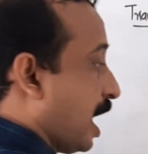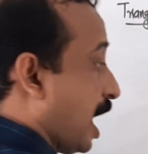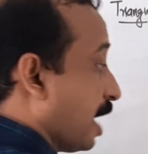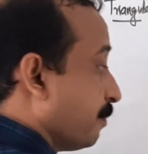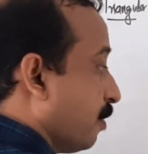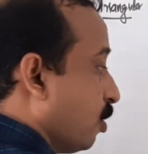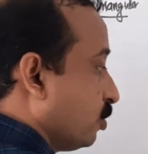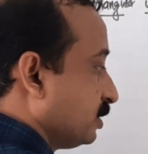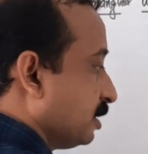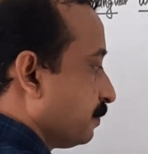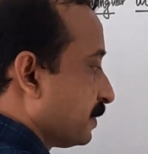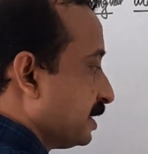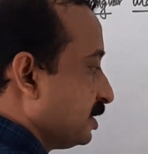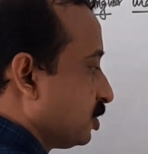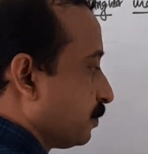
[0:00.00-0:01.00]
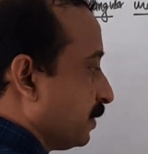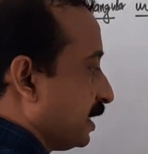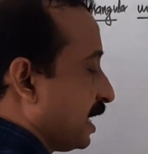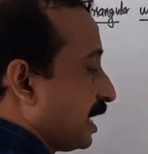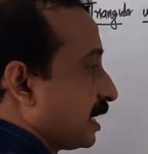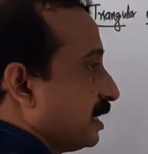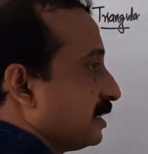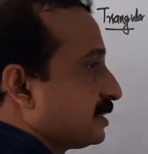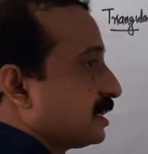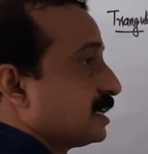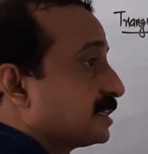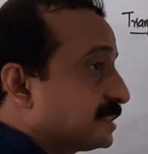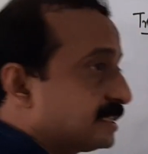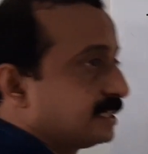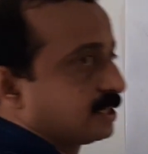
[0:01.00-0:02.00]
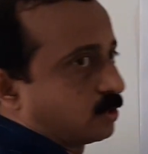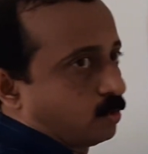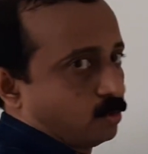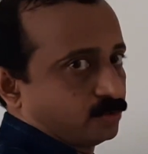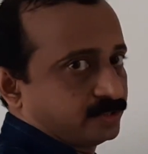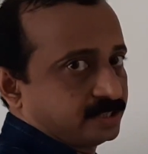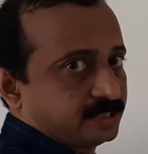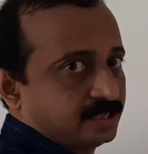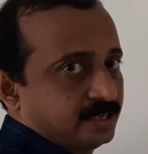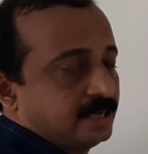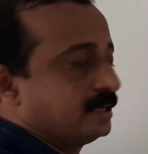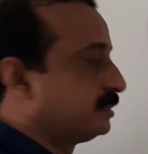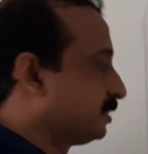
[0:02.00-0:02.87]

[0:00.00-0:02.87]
above the principal diagonals are zeros.